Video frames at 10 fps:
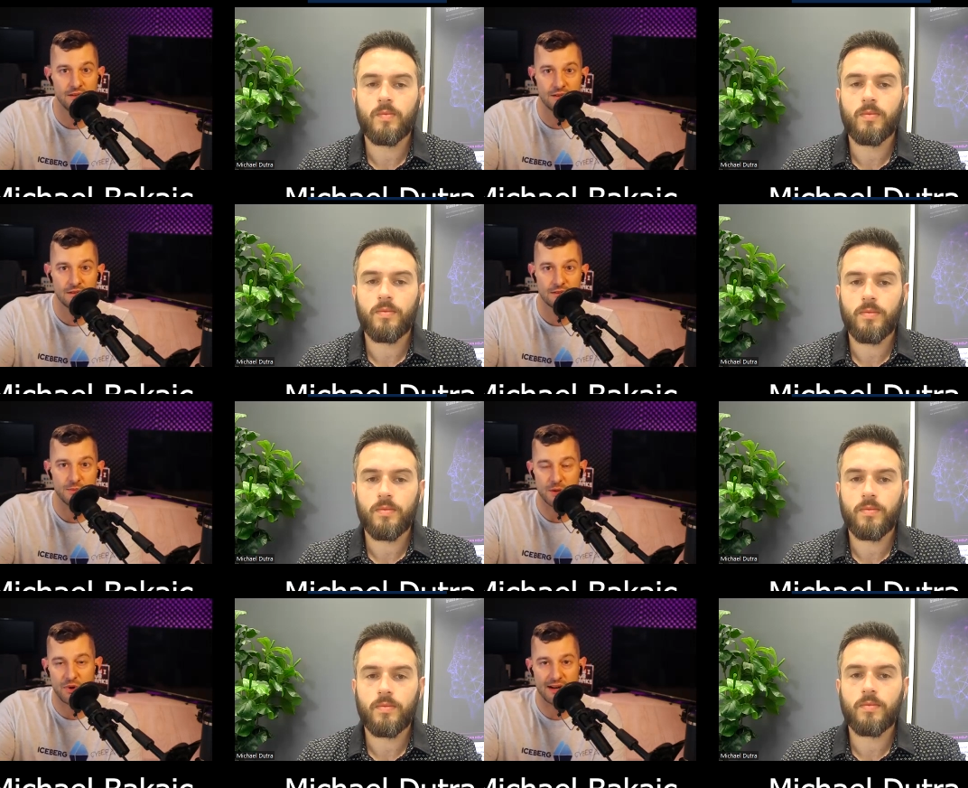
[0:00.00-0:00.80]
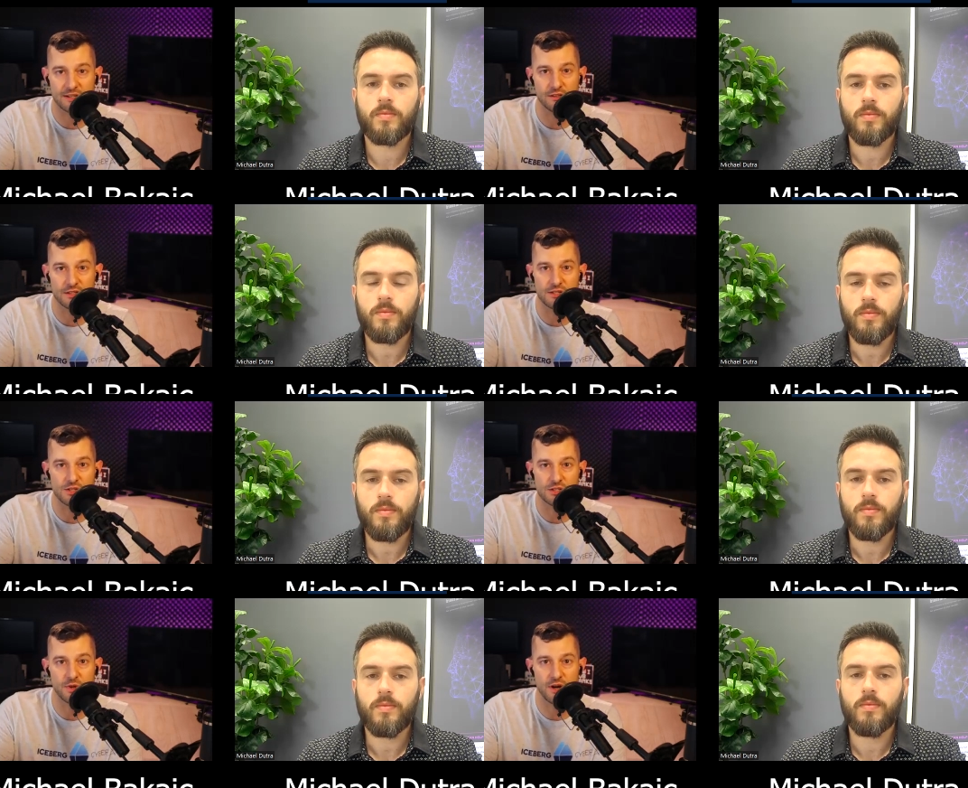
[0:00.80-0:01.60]
Speaker 1: to make practical decisions
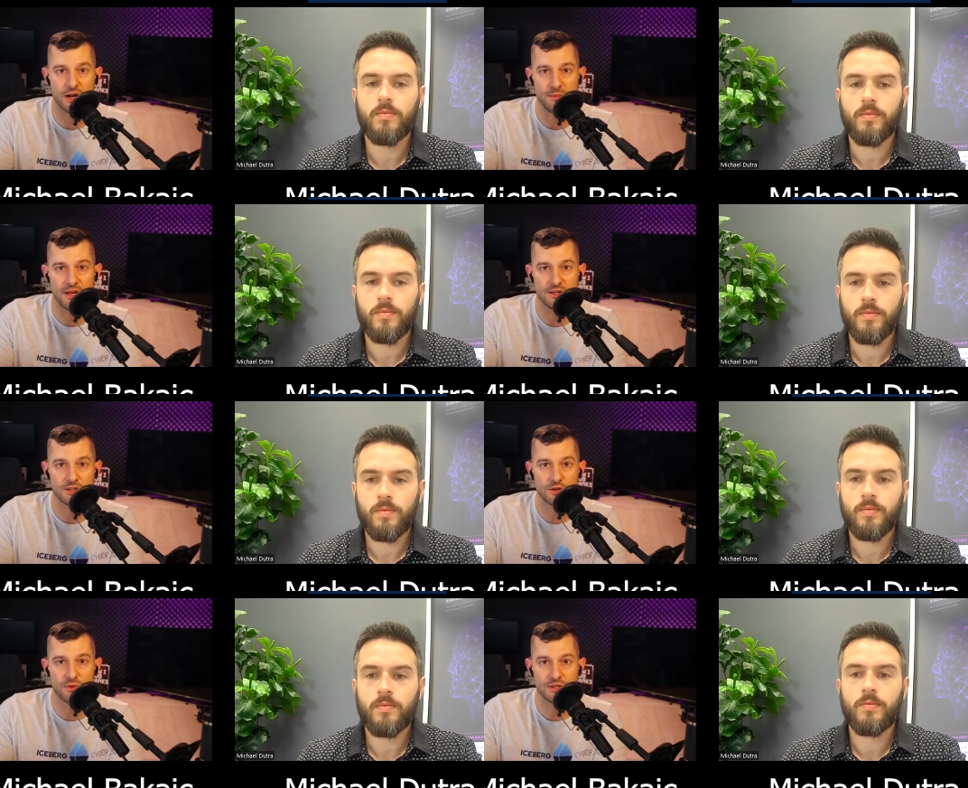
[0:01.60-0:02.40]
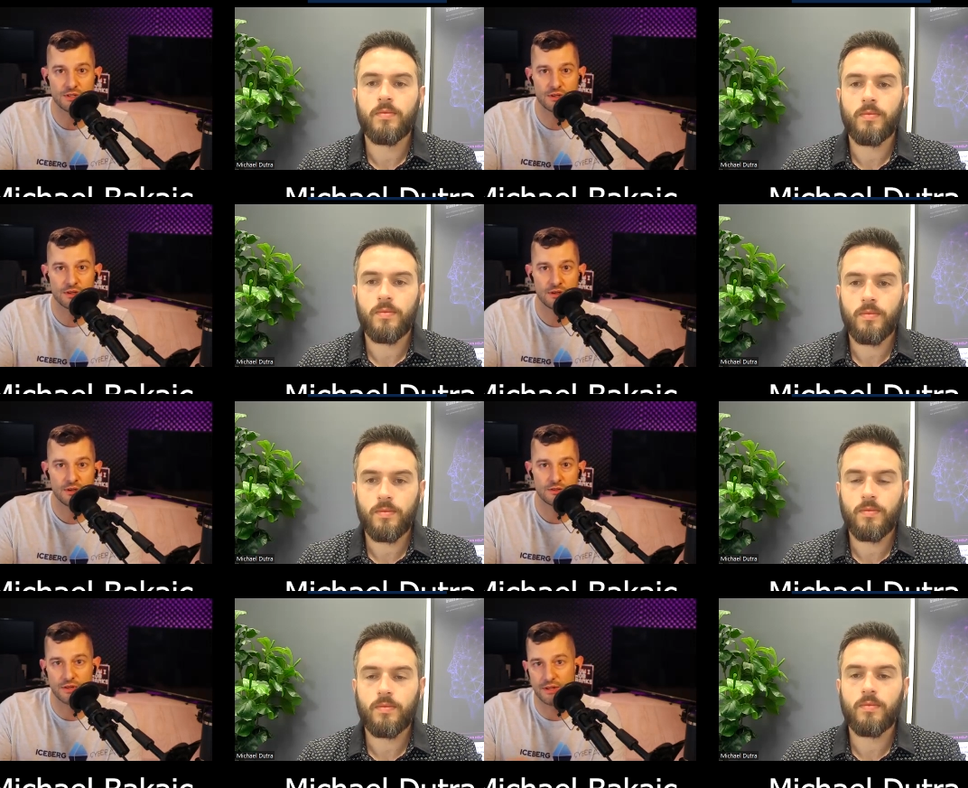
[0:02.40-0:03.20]
about how to manage their risk so
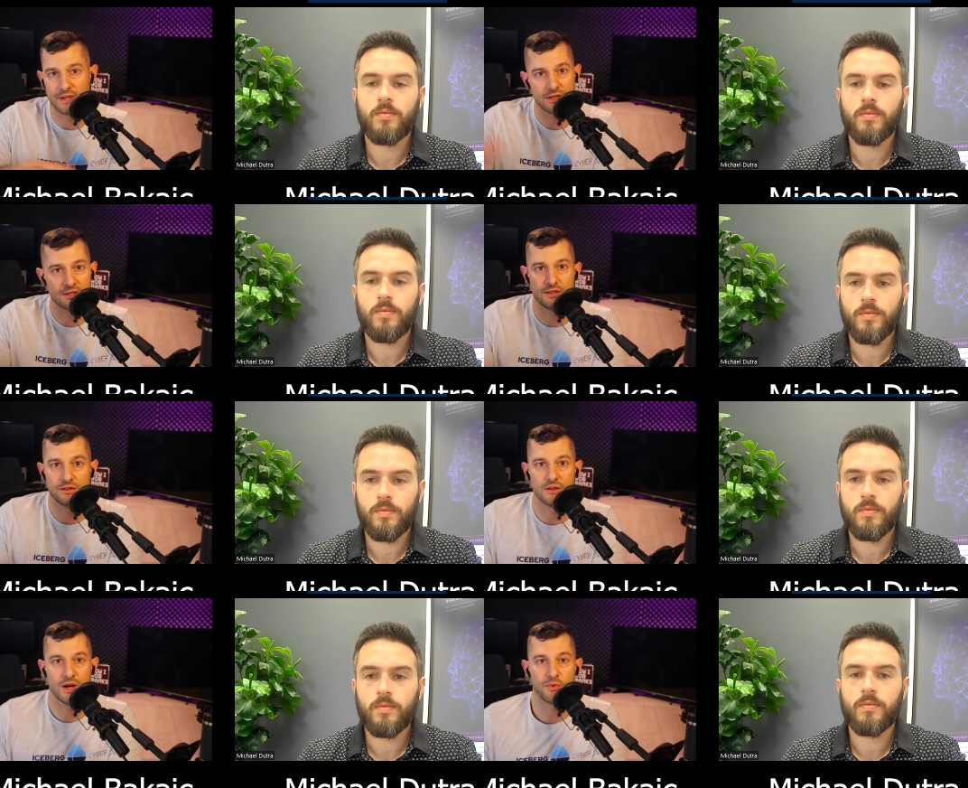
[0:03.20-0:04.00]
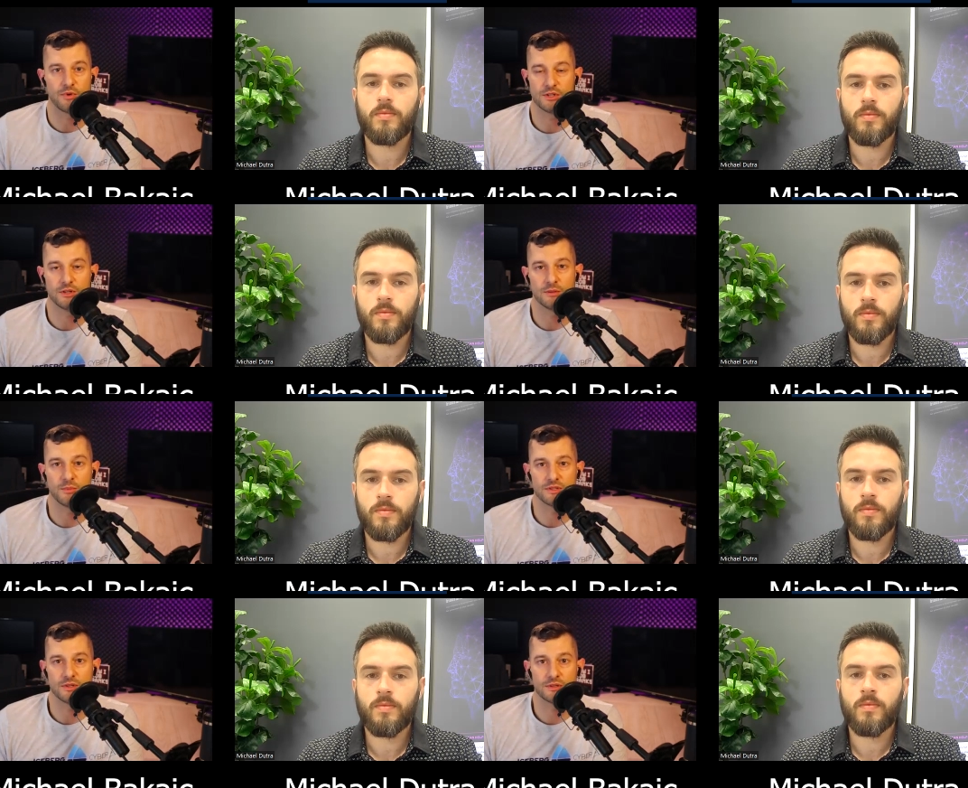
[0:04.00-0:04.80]
that they can continue the operation of their
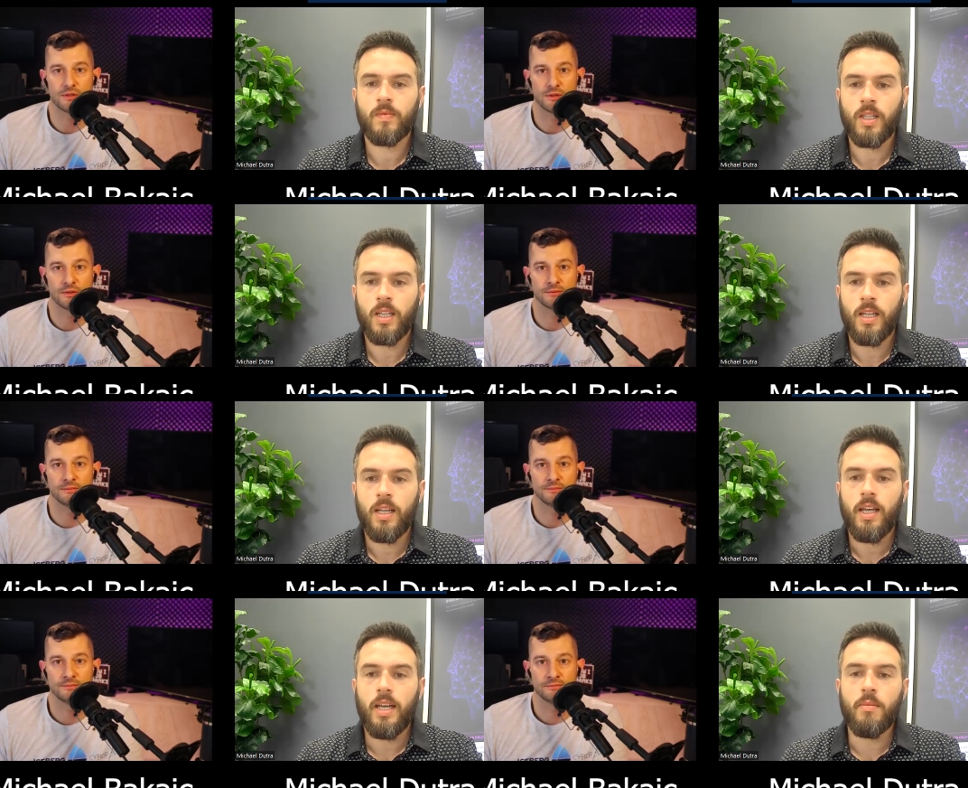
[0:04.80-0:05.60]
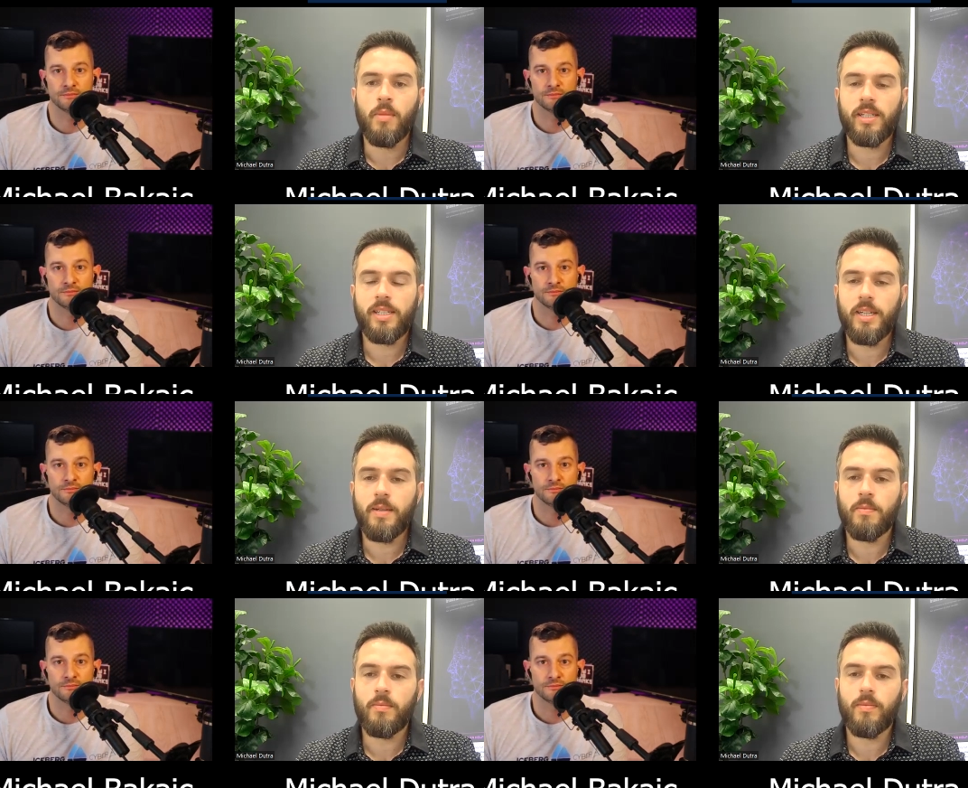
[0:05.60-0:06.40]
business.
Speaker 2: And it must
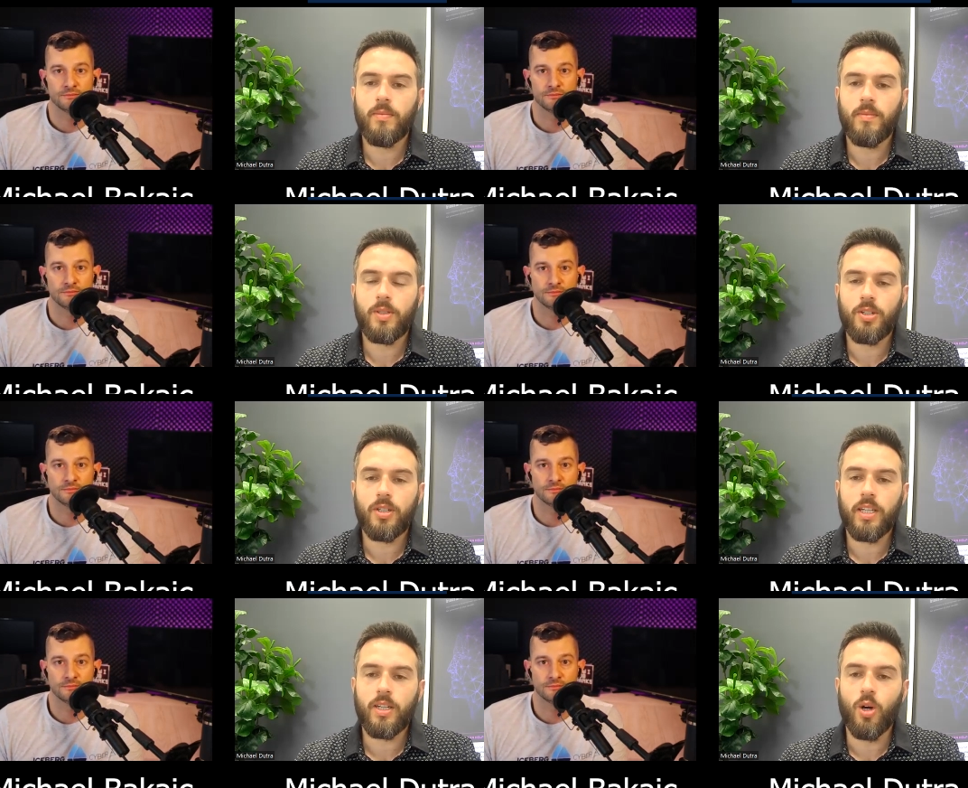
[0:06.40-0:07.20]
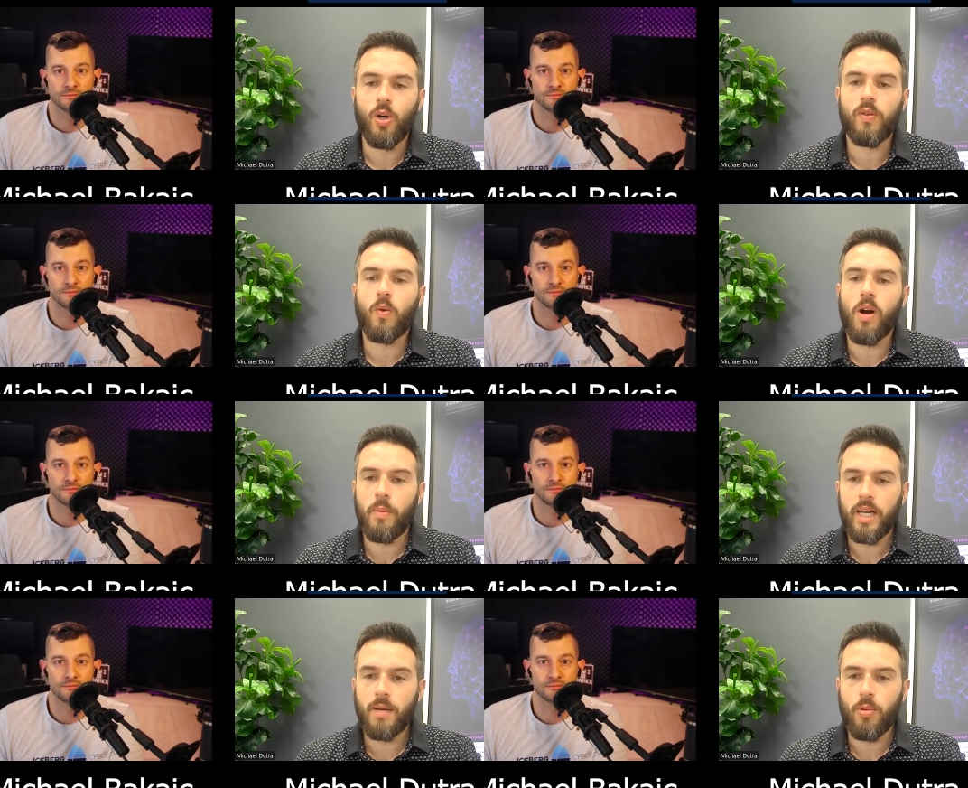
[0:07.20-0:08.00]
seem certainly
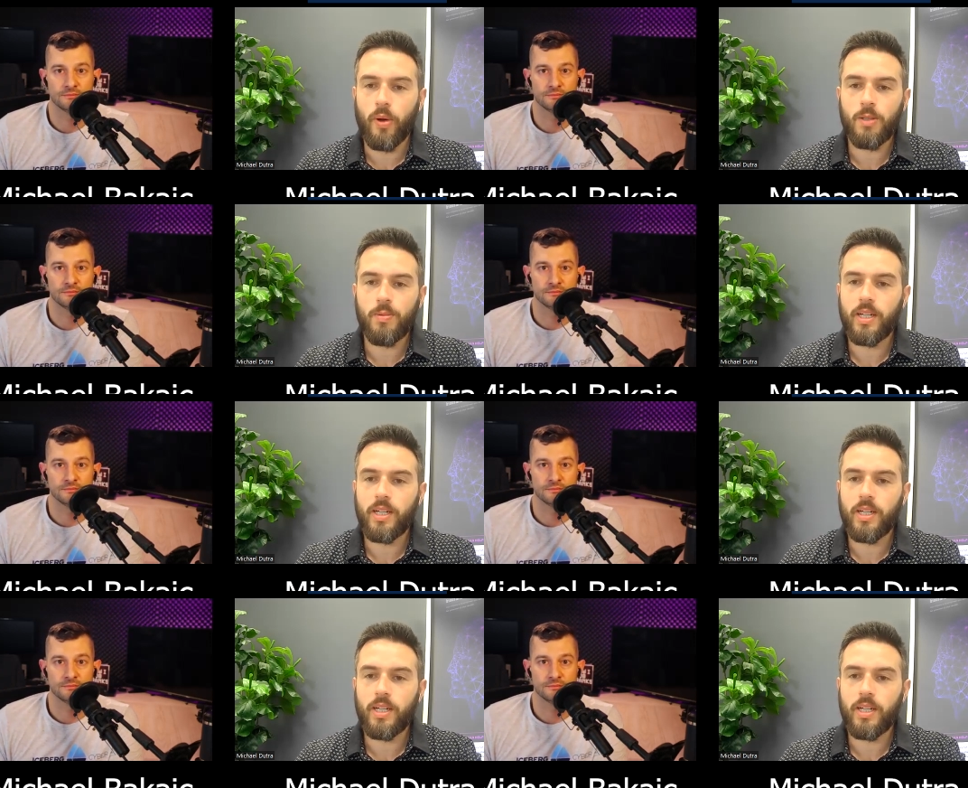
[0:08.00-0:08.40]
overwhelming at points